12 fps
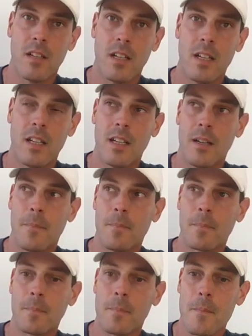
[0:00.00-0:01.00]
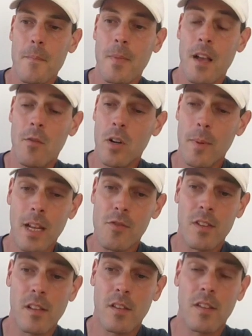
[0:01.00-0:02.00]
Um, would have been
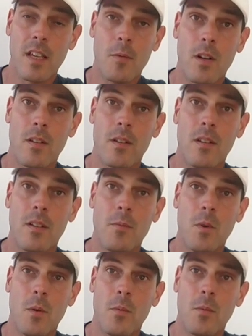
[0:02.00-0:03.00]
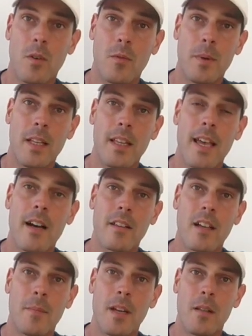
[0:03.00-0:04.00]
interesting to see what what would have been the
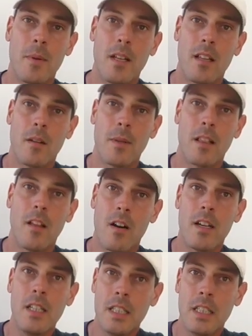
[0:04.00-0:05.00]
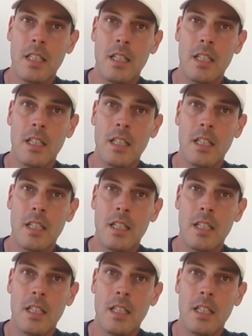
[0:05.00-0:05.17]
outcome had it been a little bit lighter.